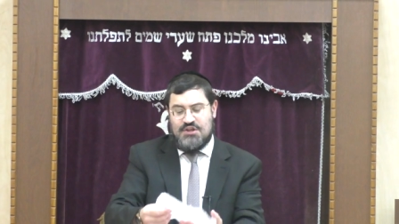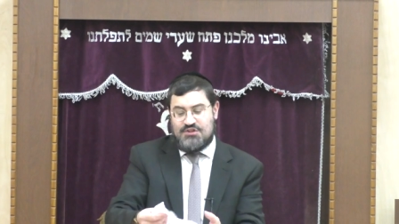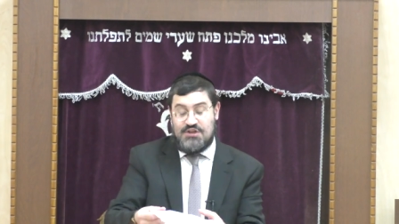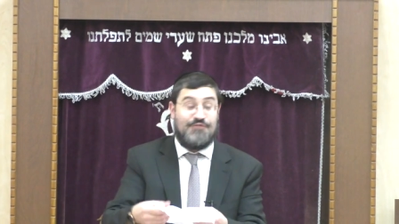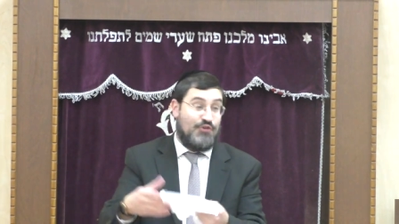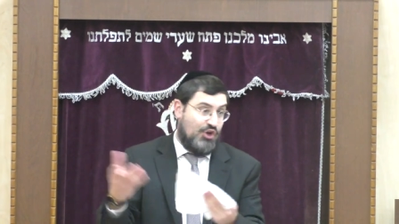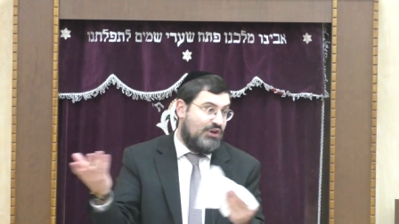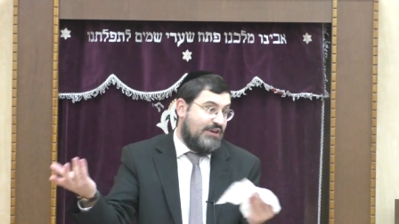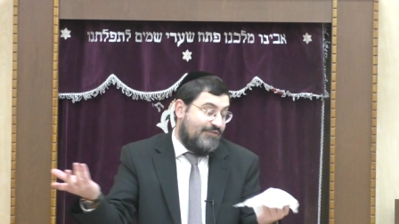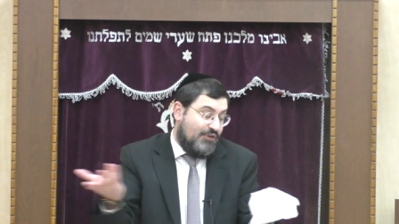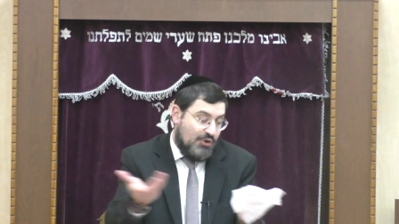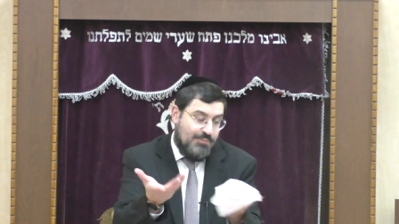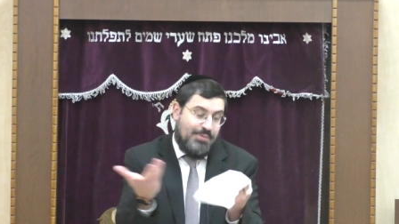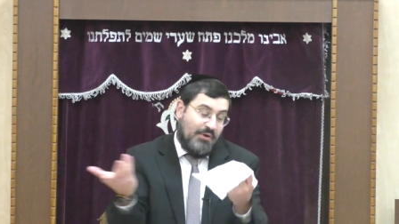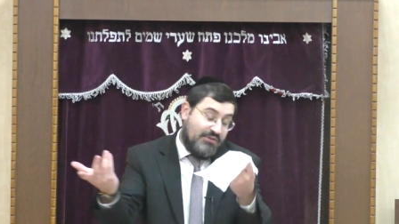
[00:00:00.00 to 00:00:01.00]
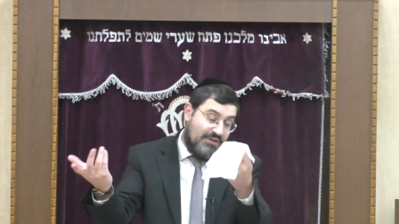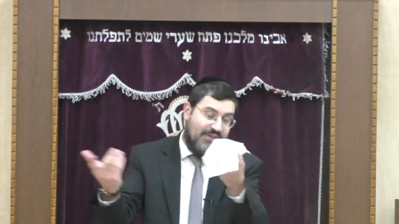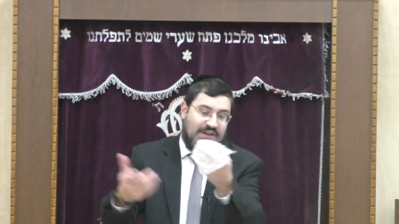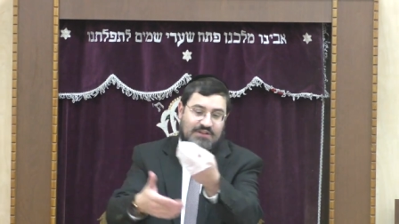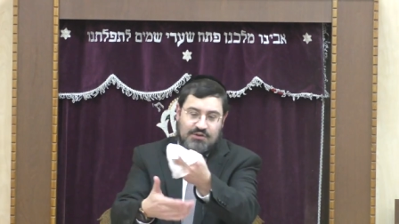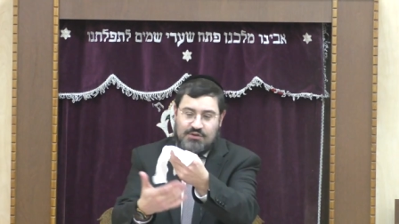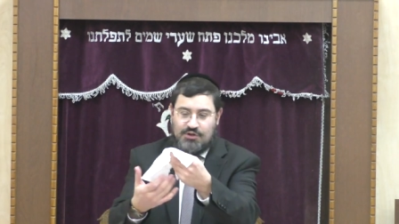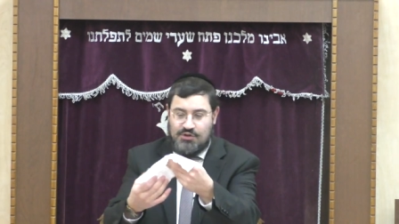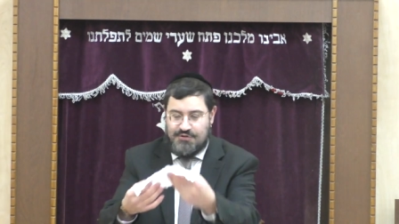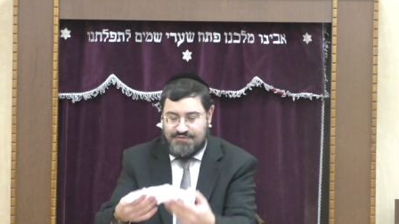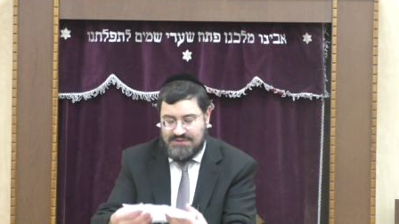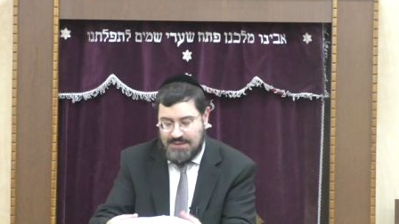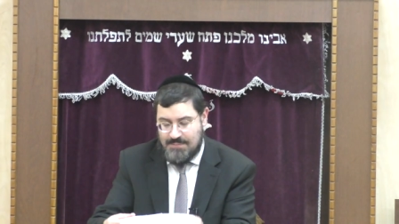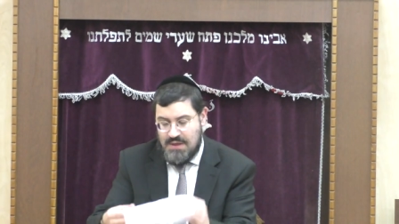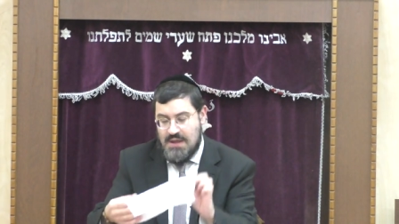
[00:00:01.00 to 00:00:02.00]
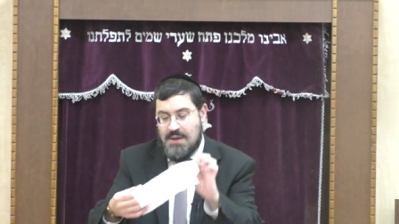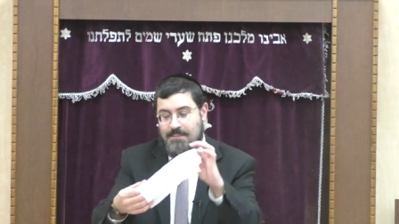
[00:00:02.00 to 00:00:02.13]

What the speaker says: So if you're looking for loopholes, you can look for them.